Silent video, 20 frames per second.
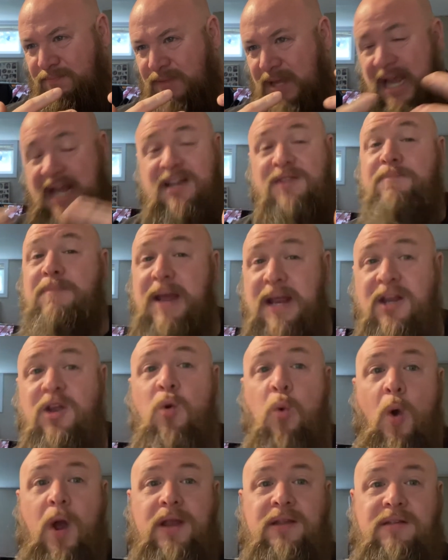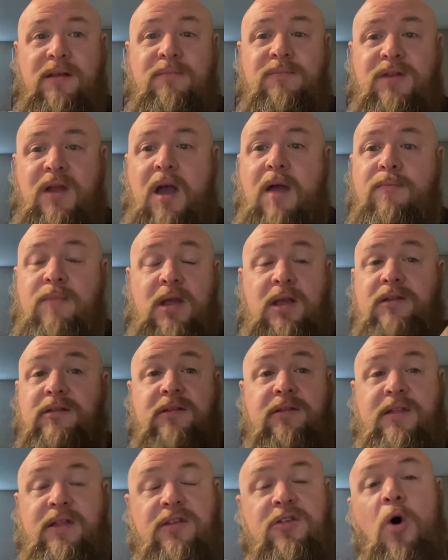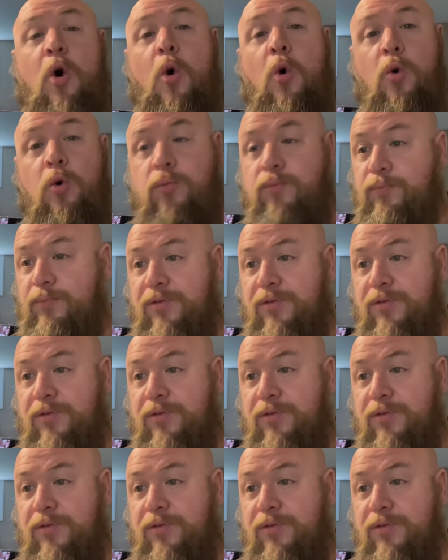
It's been quite some time because of this whole